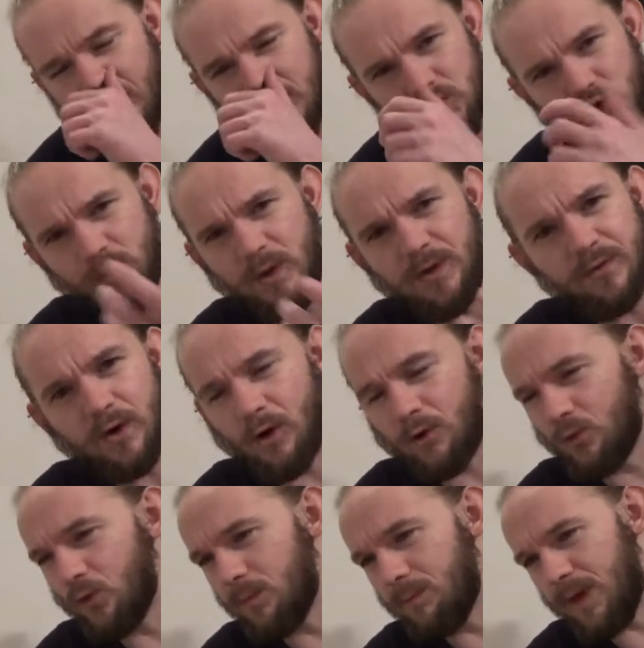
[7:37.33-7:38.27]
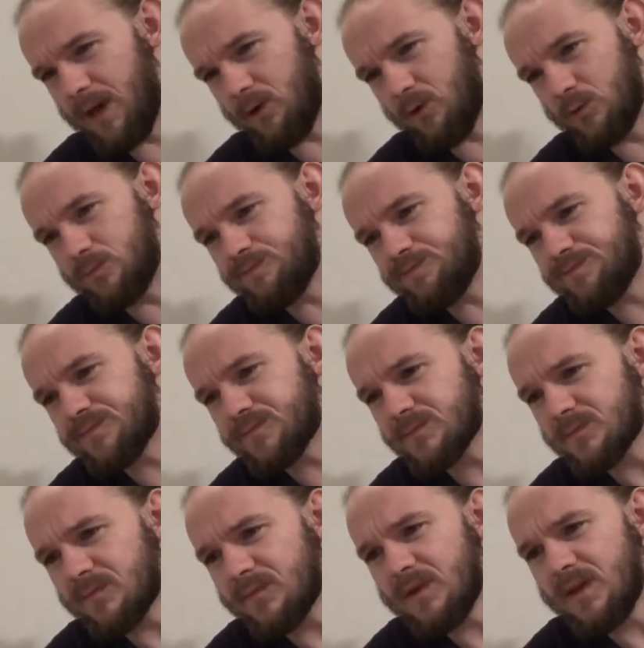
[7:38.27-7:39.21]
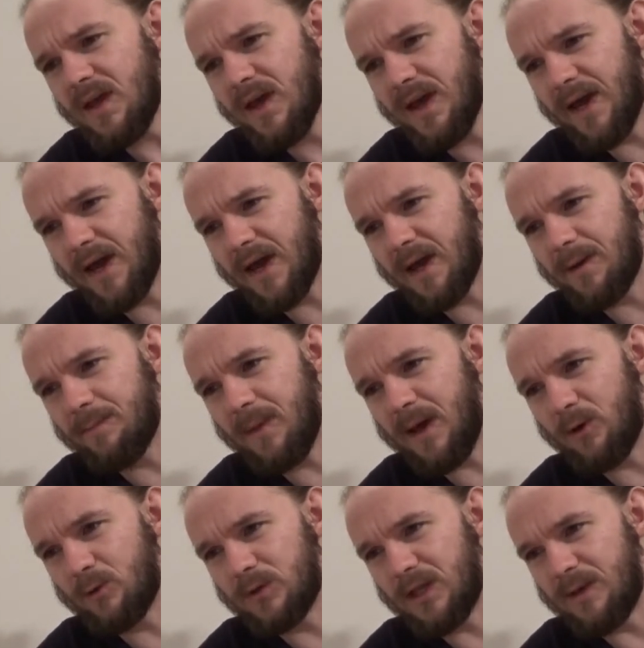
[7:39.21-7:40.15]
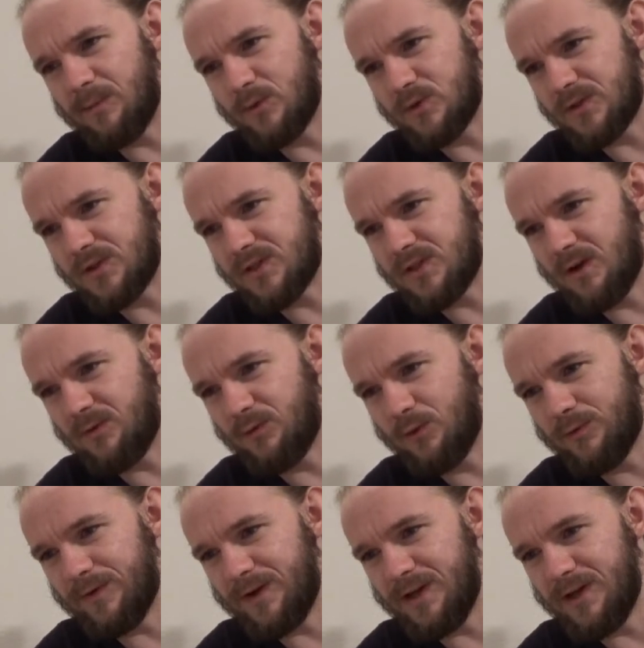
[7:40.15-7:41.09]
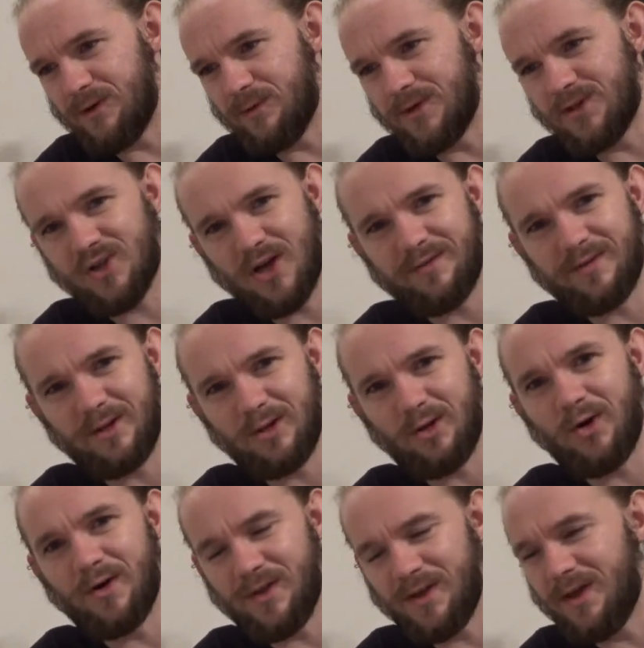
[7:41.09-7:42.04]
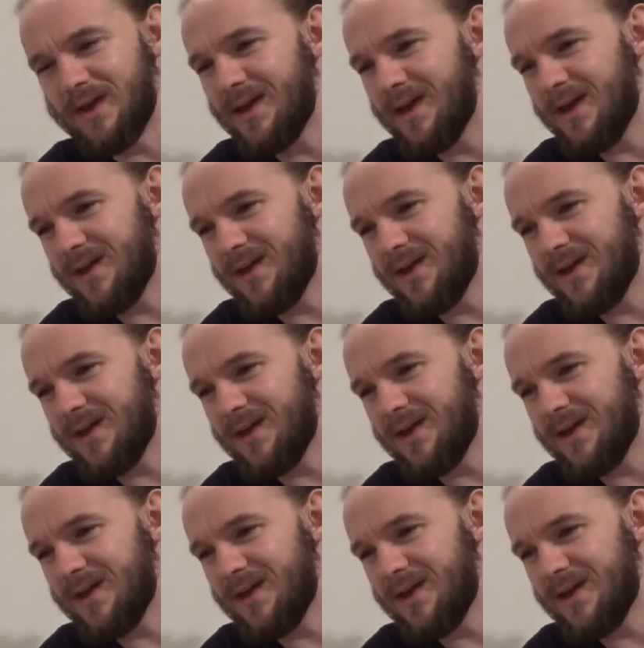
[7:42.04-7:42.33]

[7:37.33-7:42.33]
So we've got our own metal uh, metal labels and stuff over here which have a lot of the,